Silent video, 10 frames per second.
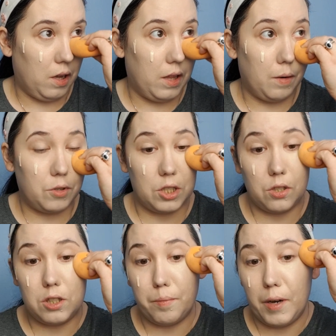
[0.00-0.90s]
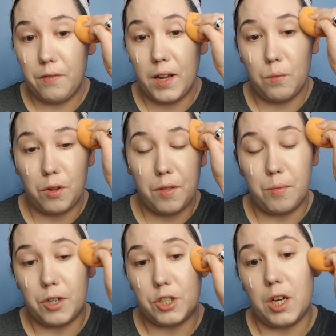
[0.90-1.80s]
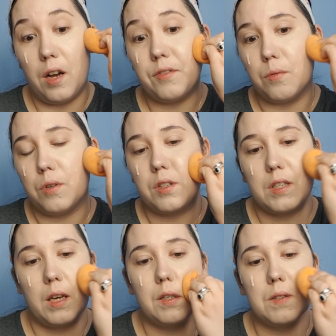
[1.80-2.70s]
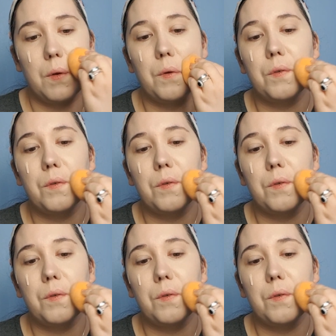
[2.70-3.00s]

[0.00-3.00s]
and then I'm just going to buff it in with the brush afterwards, guys.